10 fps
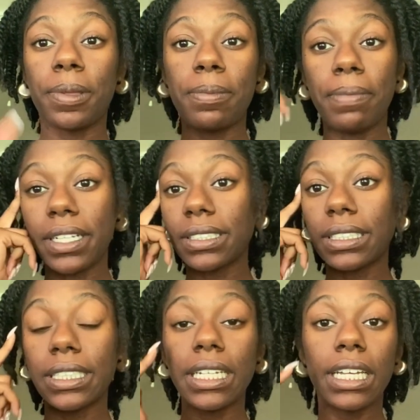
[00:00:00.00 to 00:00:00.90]

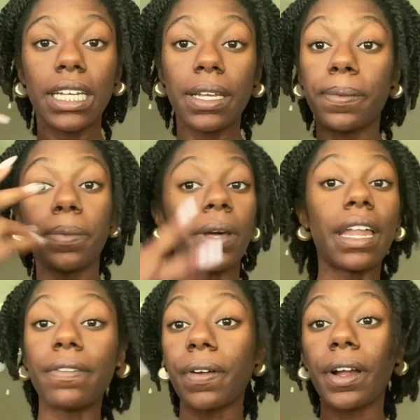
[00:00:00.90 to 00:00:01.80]
mentally,
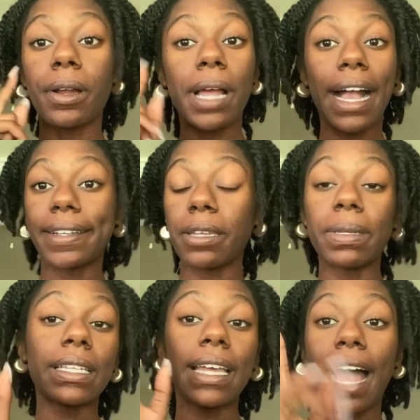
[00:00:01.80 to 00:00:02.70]
whatever,
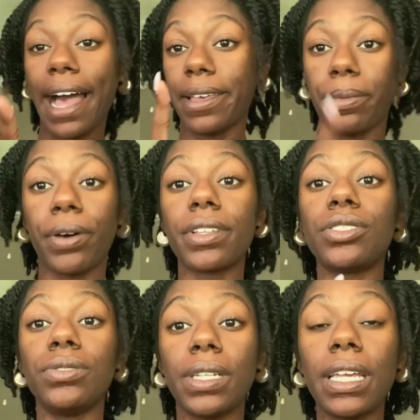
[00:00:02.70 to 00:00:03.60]
academically, I am all
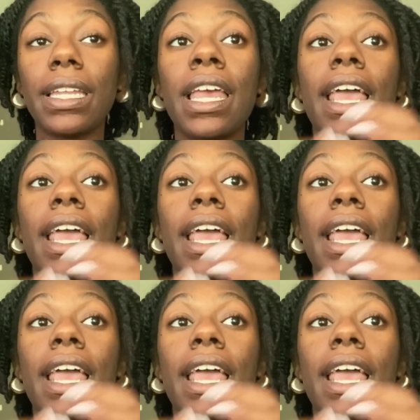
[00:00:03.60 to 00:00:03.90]
that you need.